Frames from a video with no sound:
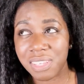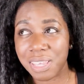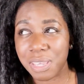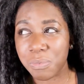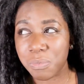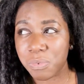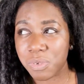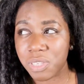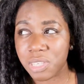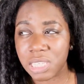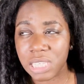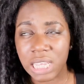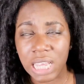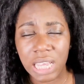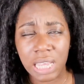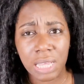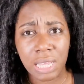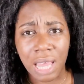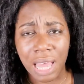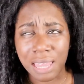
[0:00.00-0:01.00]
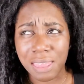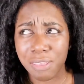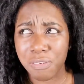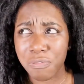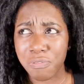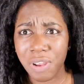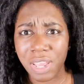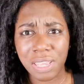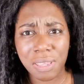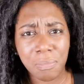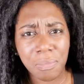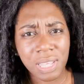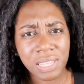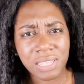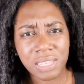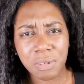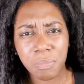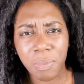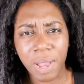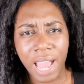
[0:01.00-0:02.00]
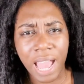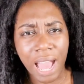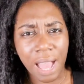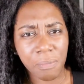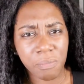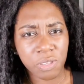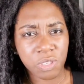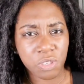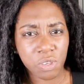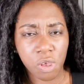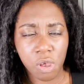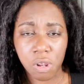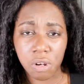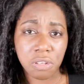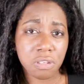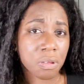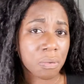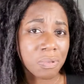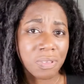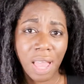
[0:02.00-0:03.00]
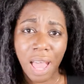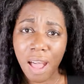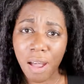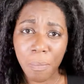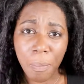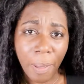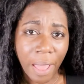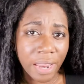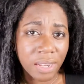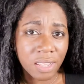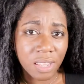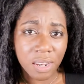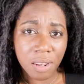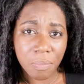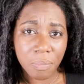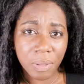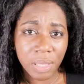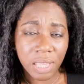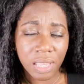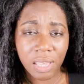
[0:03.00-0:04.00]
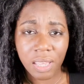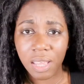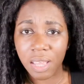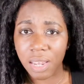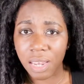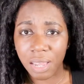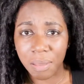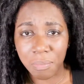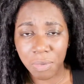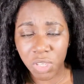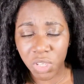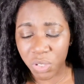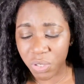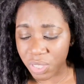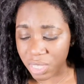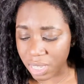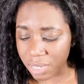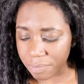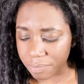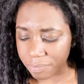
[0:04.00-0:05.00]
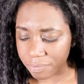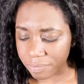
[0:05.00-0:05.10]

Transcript: It was, I think, recommended by Amazon. So I was like, how bad could it be? Let me use it.